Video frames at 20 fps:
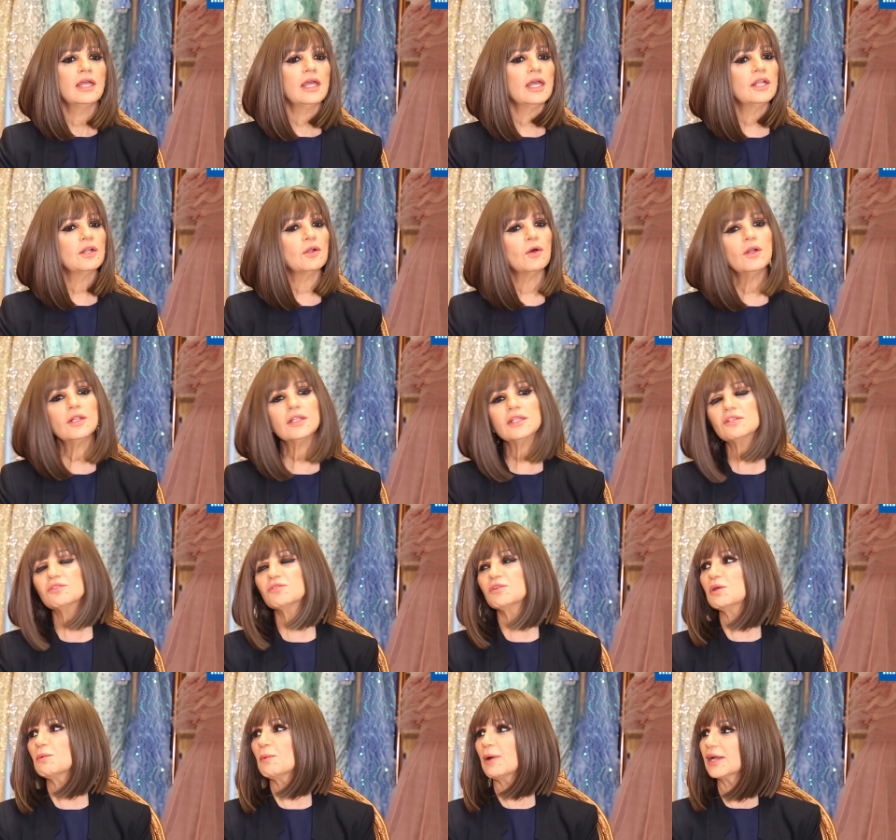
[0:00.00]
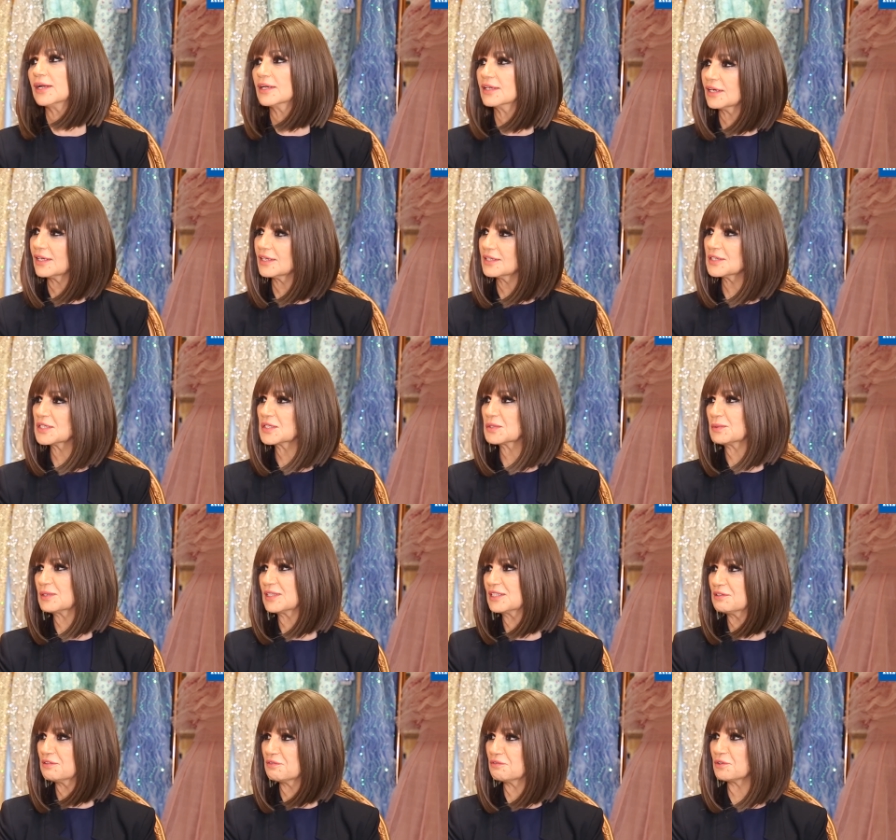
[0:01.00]
and all the three white colors
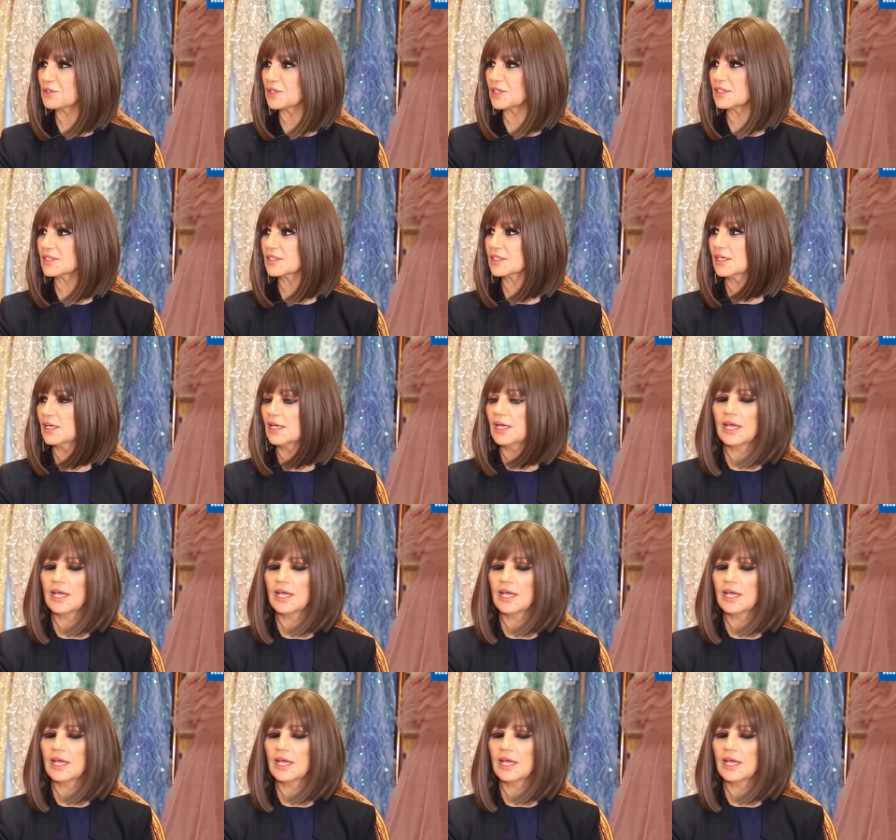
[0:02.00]
were different.